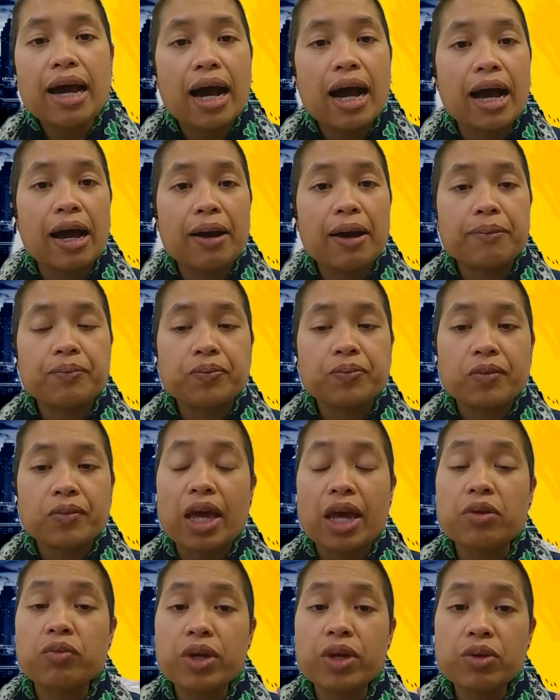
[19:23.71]

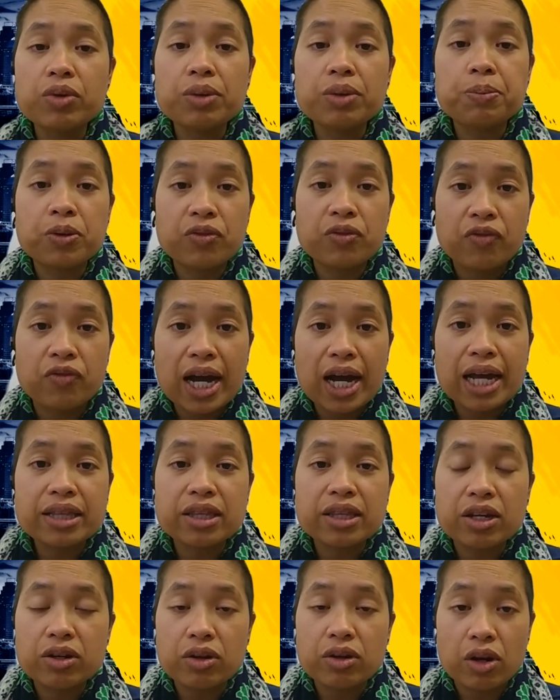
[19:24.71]
And we will
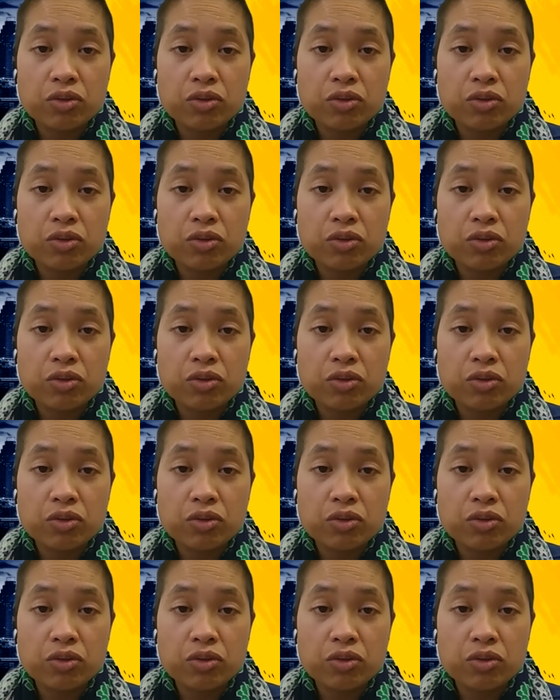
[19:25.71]
provide the